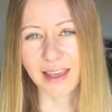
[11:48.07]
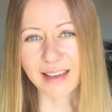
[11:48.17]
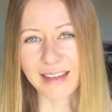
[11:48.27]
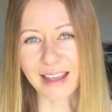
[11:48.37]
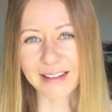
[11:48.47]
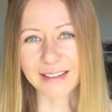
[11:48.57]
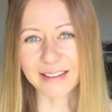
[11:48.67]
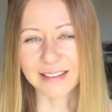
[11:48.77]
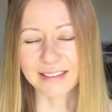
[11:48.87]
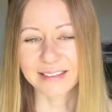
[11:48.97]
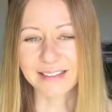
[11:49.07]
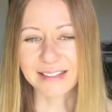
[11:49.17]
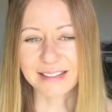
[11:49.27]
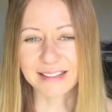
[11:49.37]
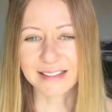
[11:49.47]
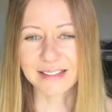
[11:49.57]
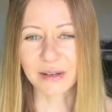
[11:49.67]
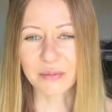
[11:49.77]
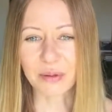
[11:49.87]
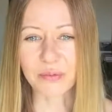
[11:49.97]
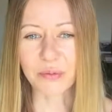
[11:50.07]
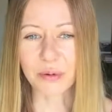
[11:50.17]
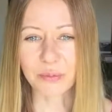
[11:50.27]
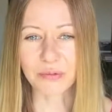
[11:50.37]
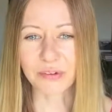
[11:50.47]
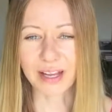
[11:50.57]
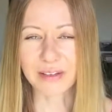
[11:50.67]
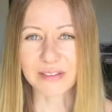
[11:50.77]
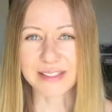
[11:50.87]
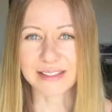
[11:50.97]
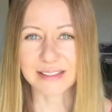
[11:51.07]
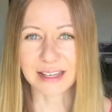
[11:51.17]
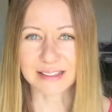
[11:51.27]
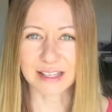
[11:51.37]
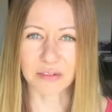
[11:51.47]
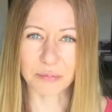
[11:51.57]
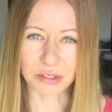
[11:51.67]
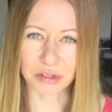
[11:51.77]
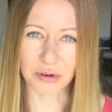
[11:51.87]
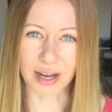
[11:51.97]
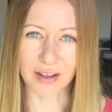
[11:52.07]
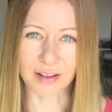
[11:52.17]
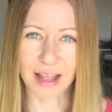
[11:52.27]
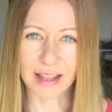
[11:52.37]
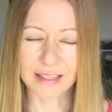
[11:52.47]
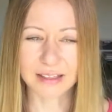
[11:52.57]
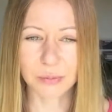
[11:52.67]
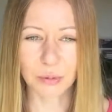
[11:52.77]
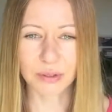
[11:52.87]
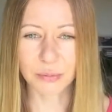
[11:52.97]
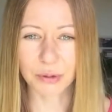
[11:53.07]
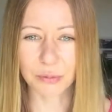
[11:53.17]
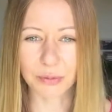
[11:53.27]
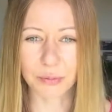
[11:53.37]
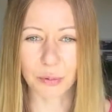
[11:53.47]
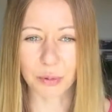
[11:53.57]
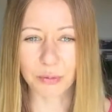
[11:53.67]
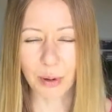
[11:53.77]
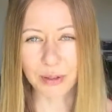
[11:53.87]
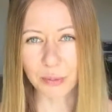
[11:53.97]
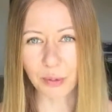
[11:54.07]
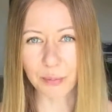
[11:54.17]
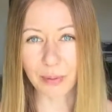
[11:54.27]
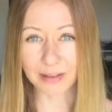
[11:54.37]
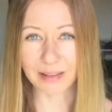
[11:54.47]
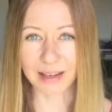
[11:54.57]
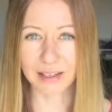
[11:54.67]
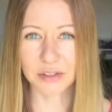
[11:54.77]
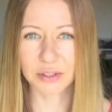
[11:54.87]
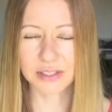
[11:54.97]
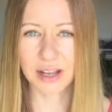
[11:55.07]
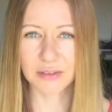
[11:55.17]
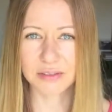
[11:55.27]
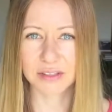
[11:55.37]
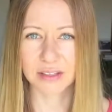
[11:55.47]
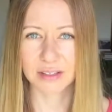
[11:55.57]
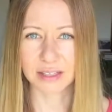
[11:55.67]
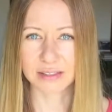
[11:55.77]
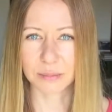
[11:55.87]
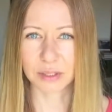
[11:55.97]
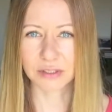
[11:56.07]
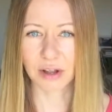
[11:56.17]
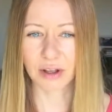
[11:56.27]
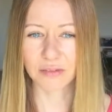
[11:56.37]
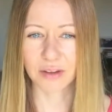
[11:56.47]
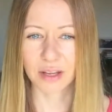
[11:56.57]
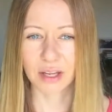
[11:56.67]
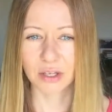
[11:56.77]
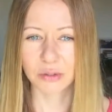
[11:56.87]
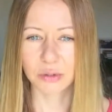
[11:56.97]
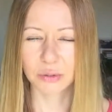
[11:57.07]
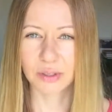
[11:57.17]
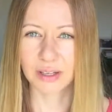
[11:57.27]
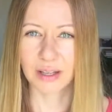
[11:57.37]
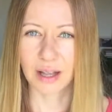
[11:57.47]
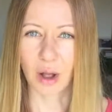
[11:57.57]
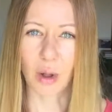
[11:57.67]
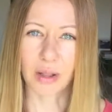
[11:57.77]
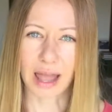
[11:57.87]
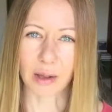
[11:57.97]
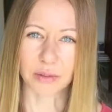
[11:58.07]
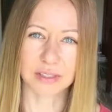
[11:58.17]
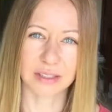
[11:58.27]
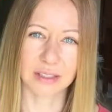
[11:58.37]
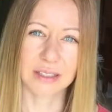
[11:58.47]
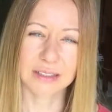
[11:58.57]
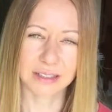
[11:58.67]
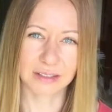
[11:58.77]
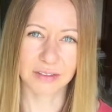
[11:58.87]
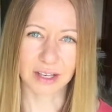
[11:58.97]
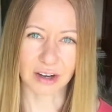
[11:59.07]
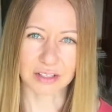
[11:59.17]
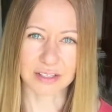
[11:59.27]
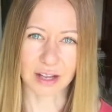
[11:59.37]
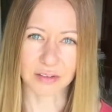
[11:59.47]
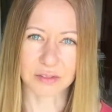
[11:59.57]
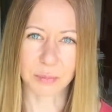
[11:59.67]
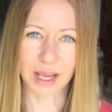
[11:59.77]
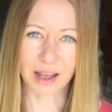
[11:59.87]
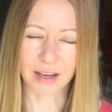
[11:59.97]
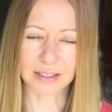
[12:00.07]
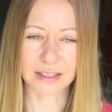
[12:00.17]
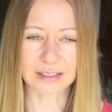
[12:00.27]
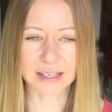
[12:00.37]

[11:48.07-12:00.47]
Again, this is a form of kind of a self-betrayal. At this point where we went from lying to ourselves that something's off to all out leaving ourselves behind and